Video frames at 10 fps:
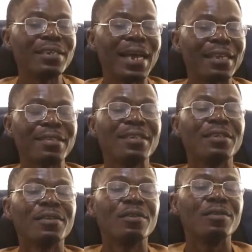that
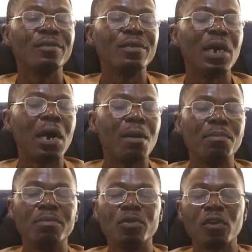
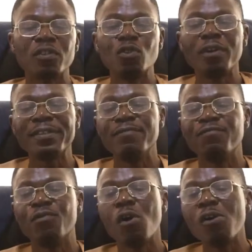does not
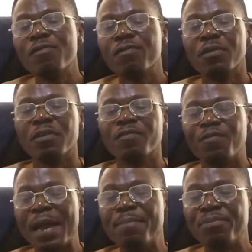involve
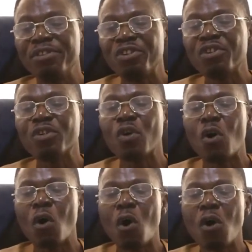vibration
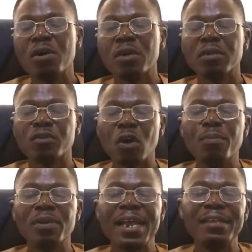or
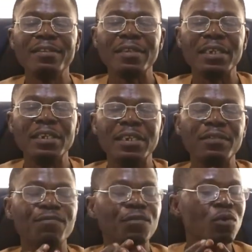turbulence in the
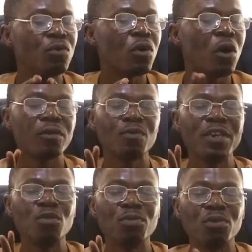vocal cords when
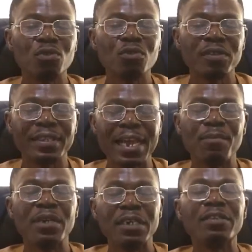you produce them.
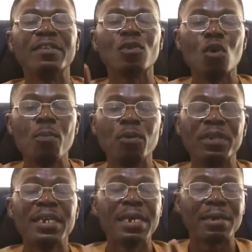It is open.
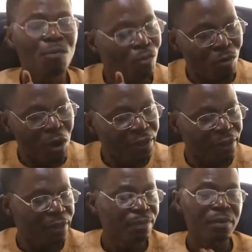What
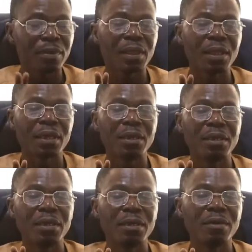
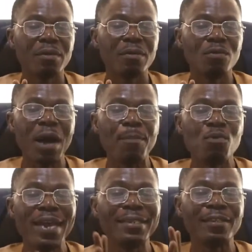will happen
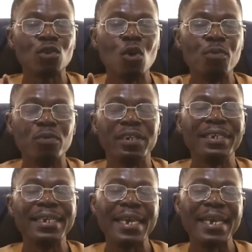when it is open? The